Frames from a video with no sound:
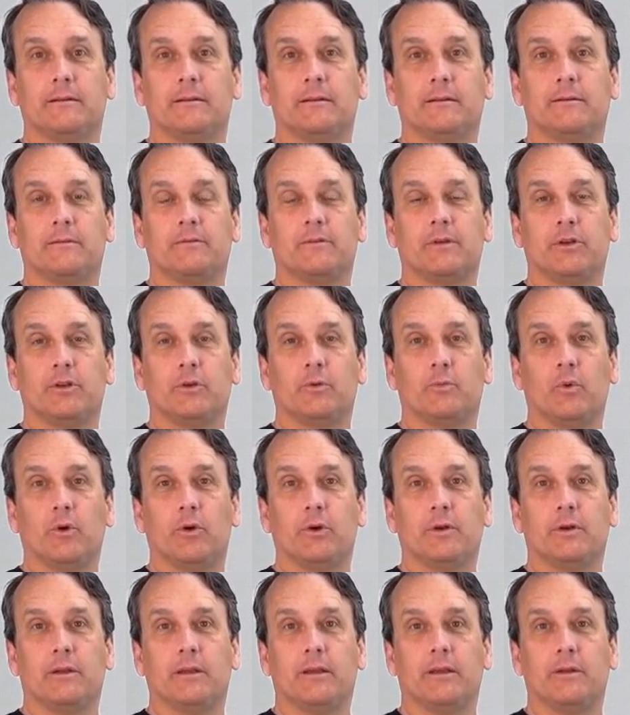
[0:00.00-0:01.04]

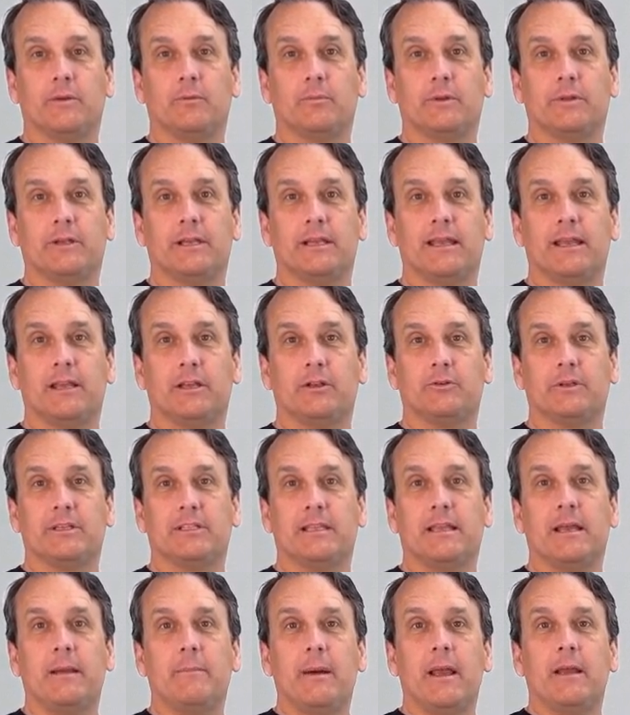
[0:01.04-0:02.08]
Furthermore, with the
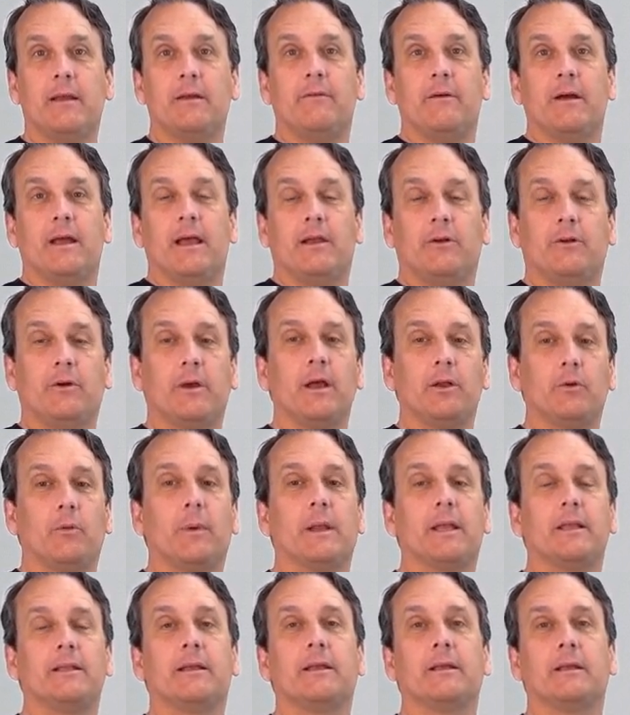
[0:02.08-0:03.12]
increasing amount of electronic
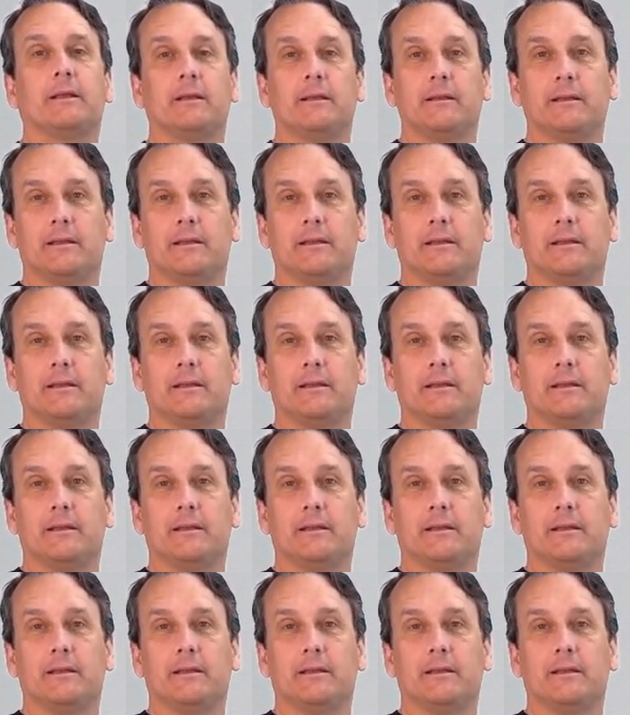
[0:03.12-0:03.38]
waste,